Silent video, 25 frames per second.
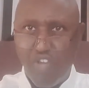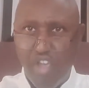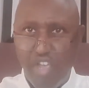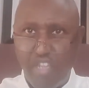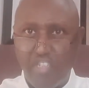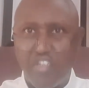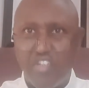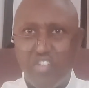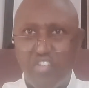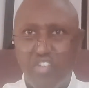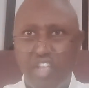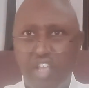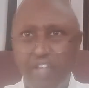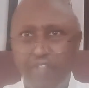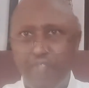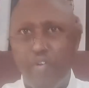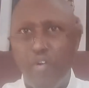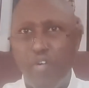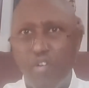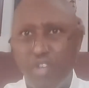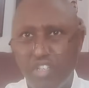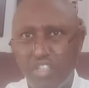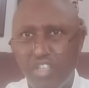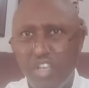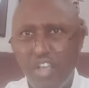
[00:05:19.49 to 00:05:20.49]
Greg. Just stay
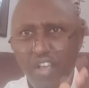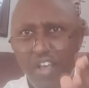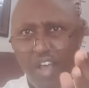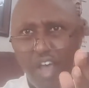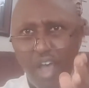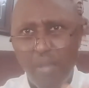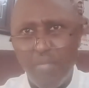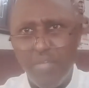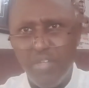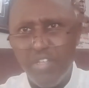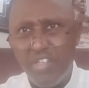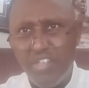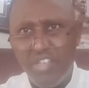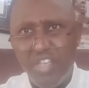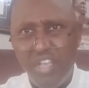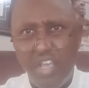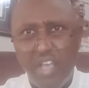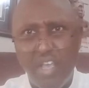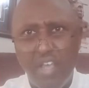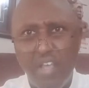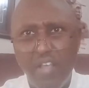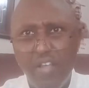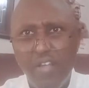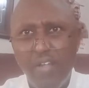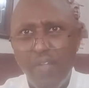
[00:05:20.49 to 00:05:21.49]
focused. I'm just
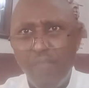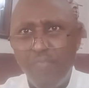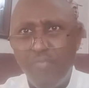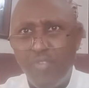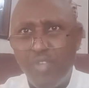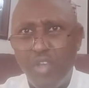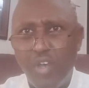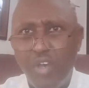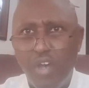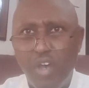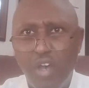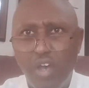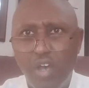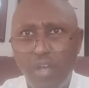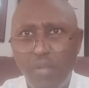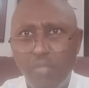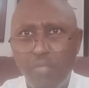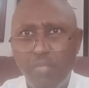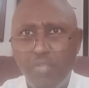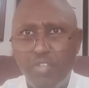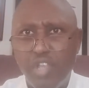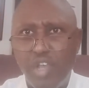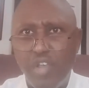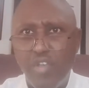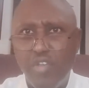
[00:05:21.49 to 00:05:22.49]
here to
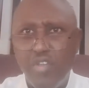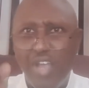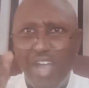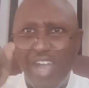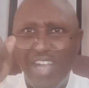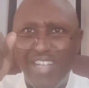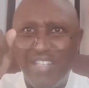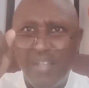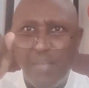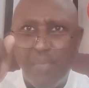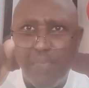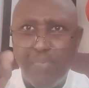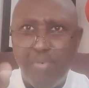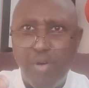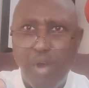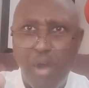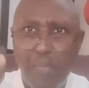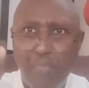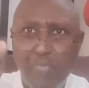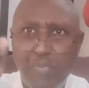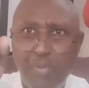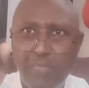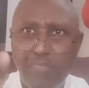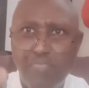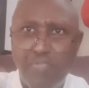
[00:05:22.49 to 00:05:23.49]
uh, tell you guys to
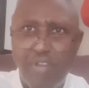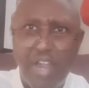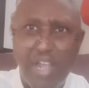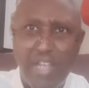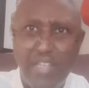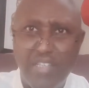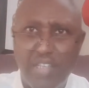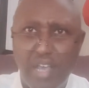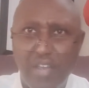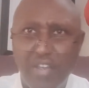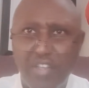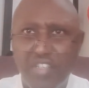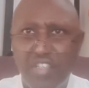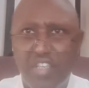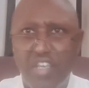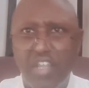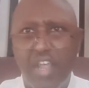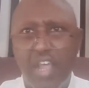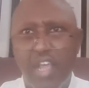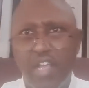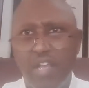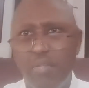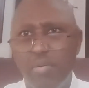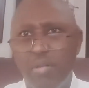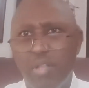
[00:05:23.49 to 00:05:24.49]
pump the brakes on this
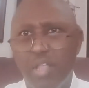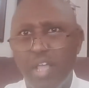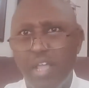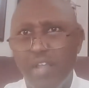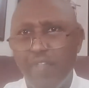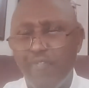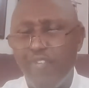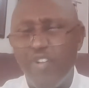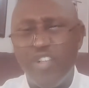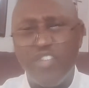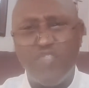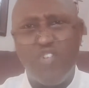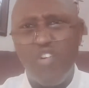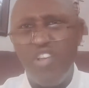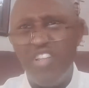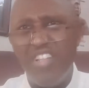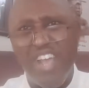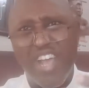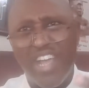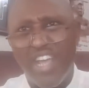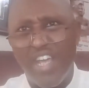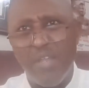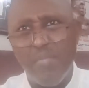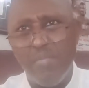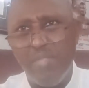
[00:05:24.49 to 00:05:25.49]
kid at Gabalane. First of all, you're
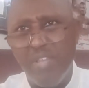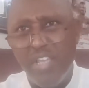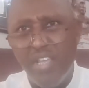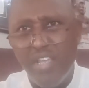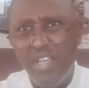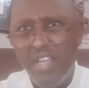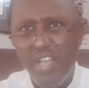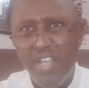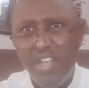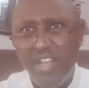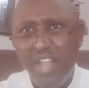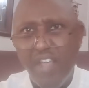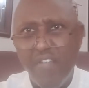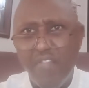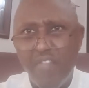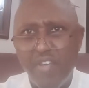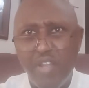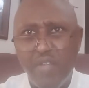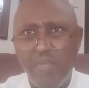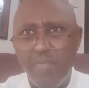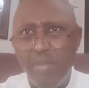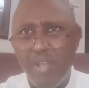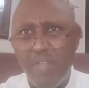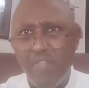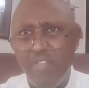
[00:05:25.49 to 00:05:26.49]
not going to beat Dave
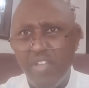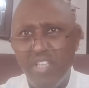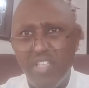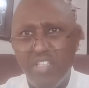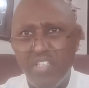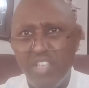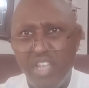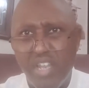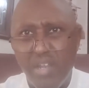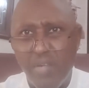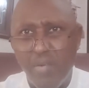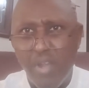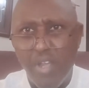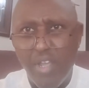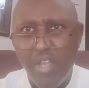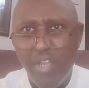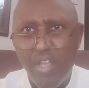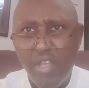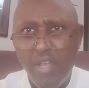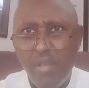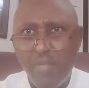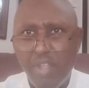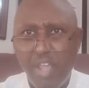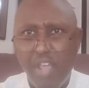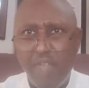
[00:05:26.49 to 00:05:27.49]
Benavidez anyway.
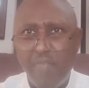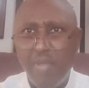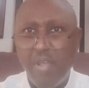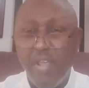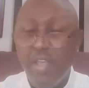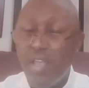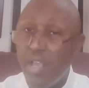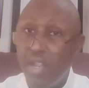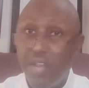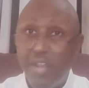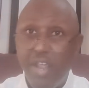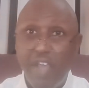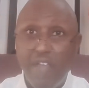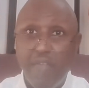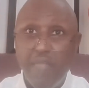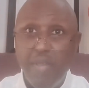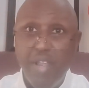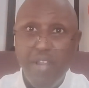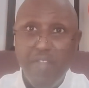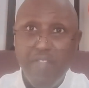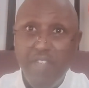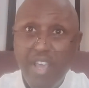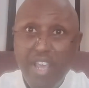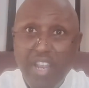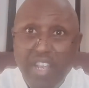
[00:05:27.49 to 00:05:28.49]
Dave, and Dave
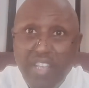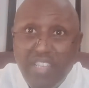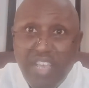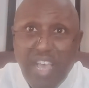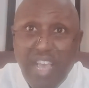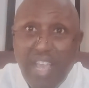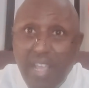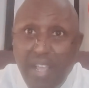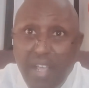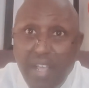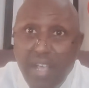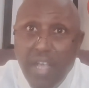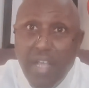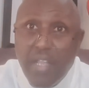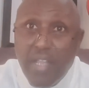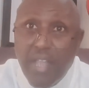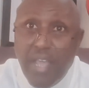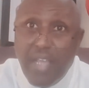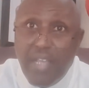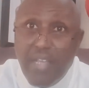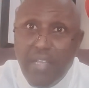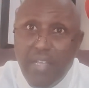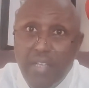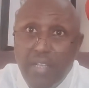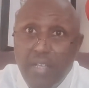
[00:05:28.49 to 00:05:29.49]
Benavidez ain't
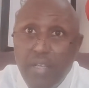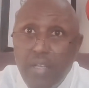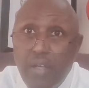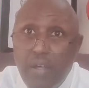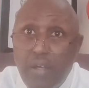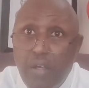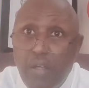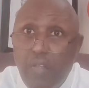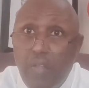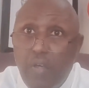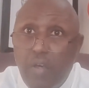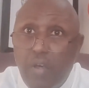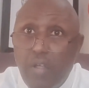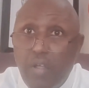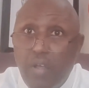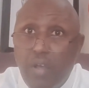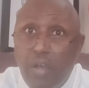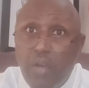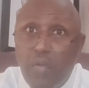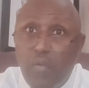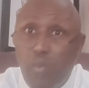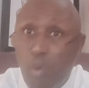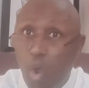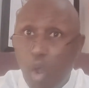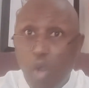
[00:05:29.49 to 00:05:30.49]
like
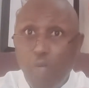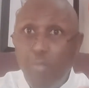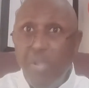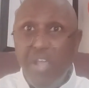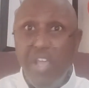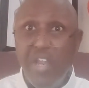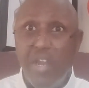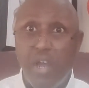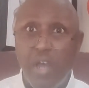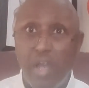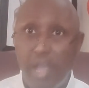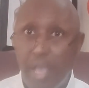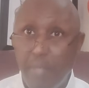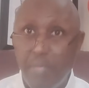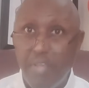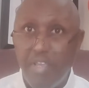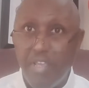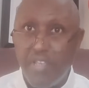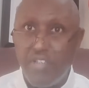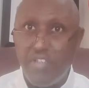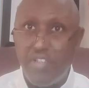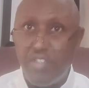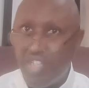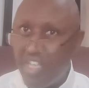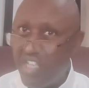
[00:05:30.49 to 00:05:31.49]
uh, world beater. I mean,
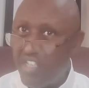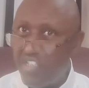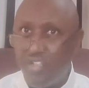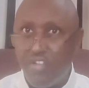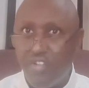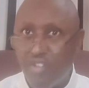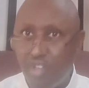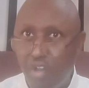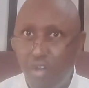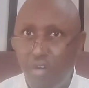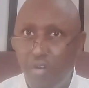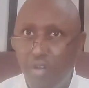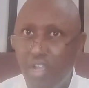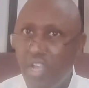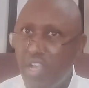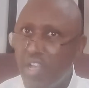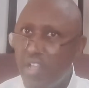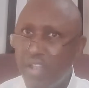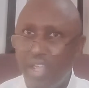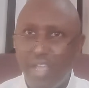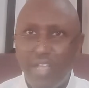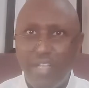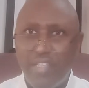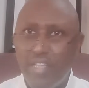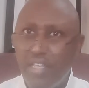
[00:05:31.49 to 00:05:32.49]
he's decent too.
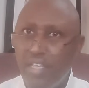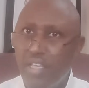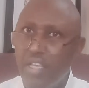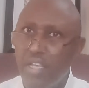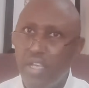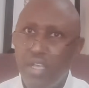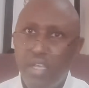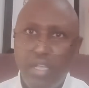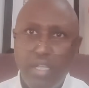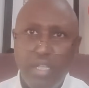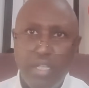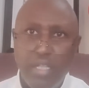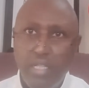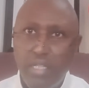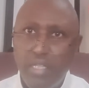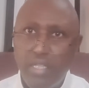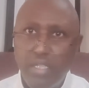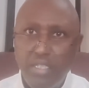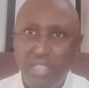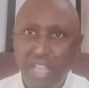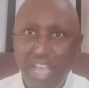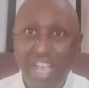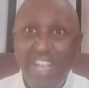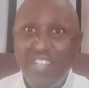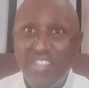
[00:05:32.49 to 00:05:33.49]
Like, de
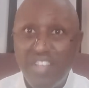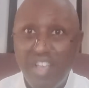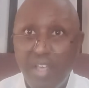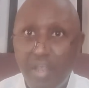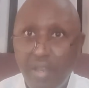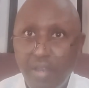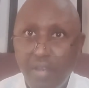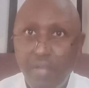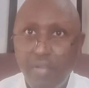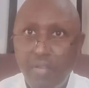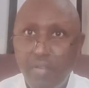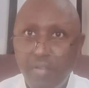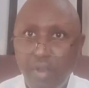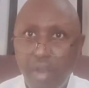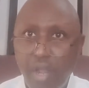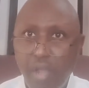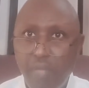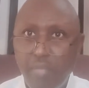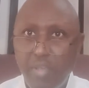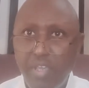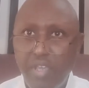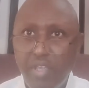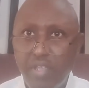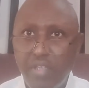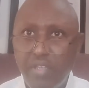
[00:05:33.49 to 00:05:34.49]
decent. You know
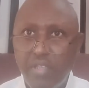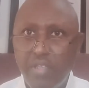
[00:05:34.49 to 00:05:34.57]
what I mean?